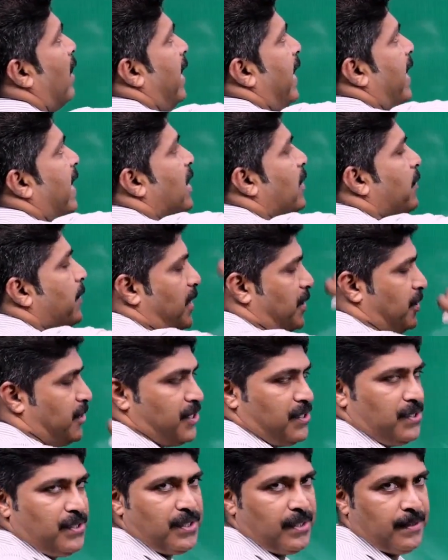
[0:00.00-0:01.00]

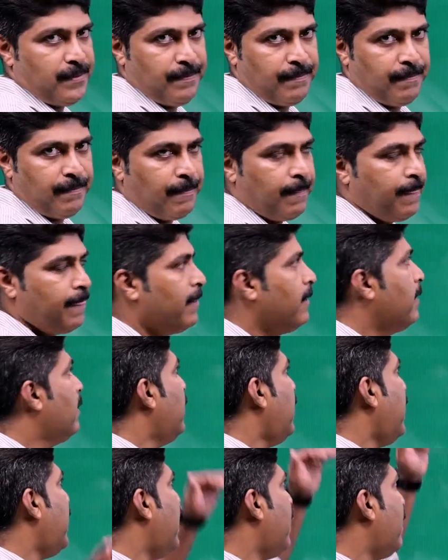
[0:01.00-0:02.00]
equations,
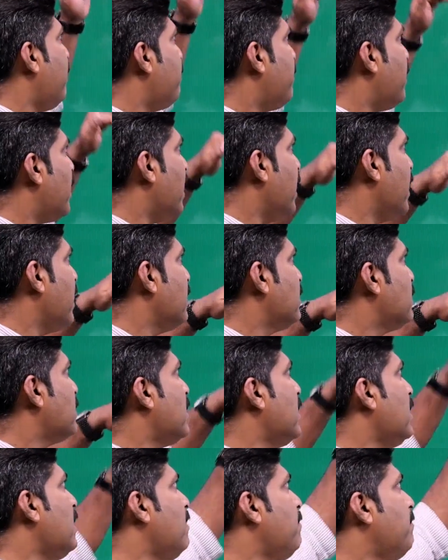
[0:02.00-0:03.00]
A by
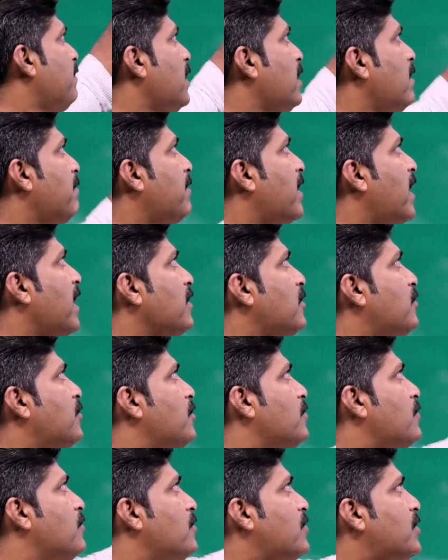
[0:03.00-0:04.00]
3, B by
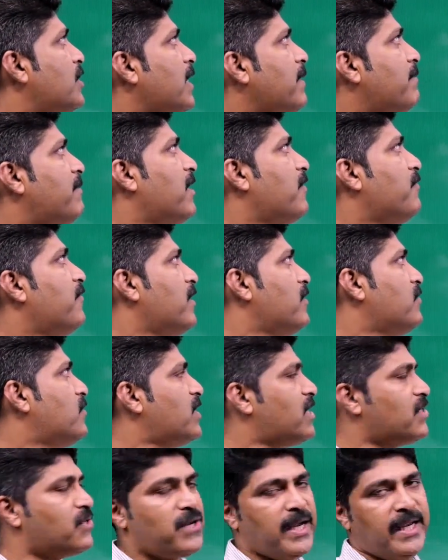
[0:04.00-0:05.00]
2, C by 5,
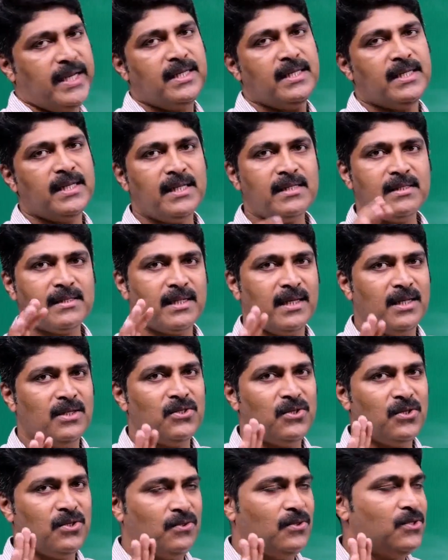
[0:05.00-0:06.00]
just write it as 3
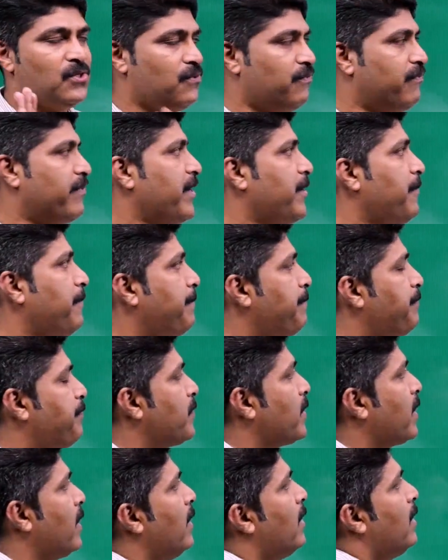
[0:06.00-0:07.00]
is to 2 is to 5.
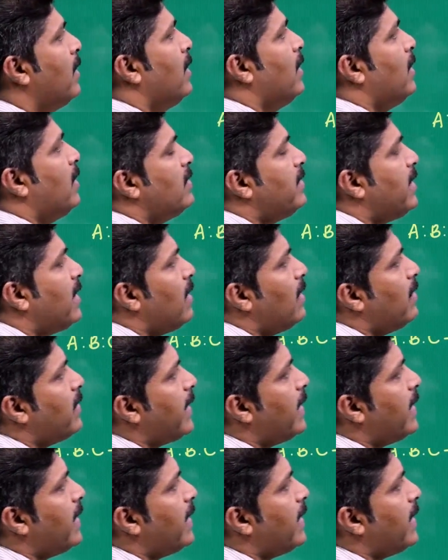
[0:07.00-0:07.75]
Then look